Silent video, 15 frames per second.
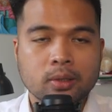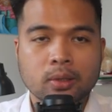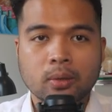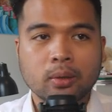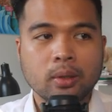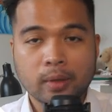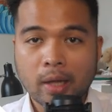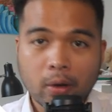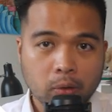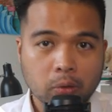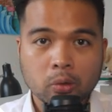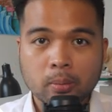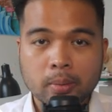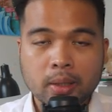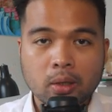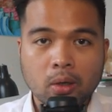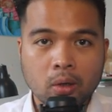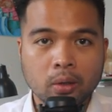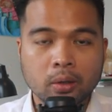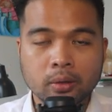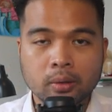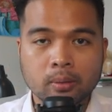So now it will be
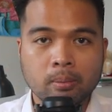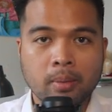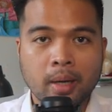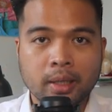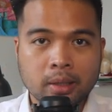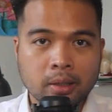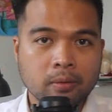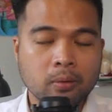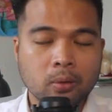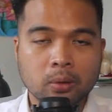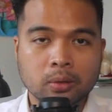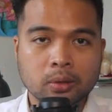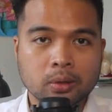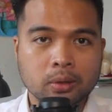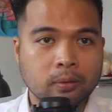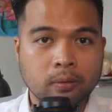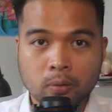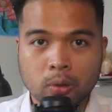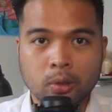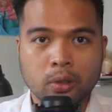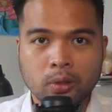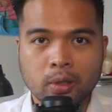on by default
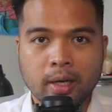for you